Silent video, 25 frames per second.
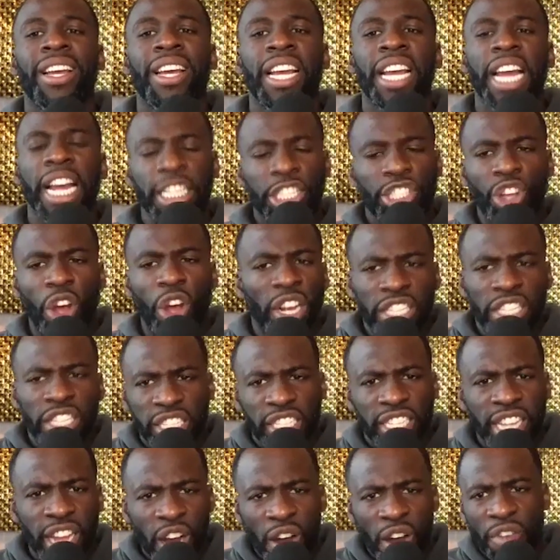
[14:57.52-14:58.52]
And so it's
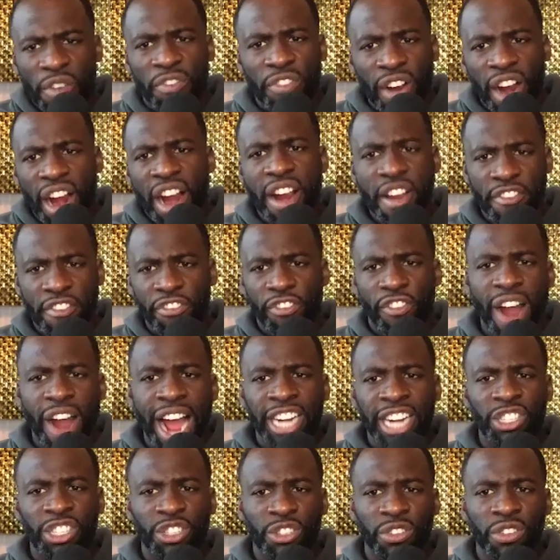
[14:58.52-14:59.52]
still very
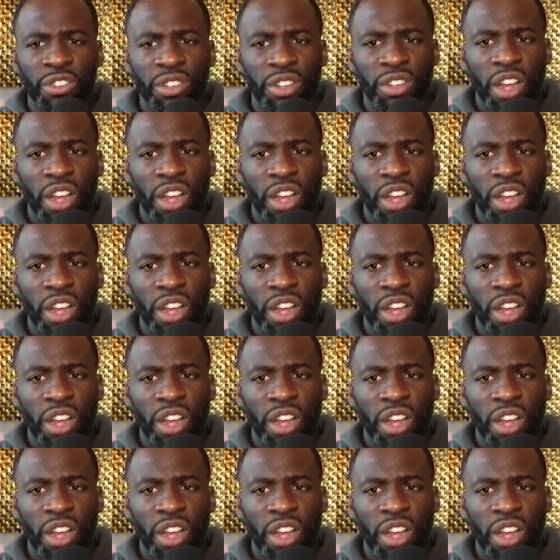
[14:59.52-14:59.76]
fragile,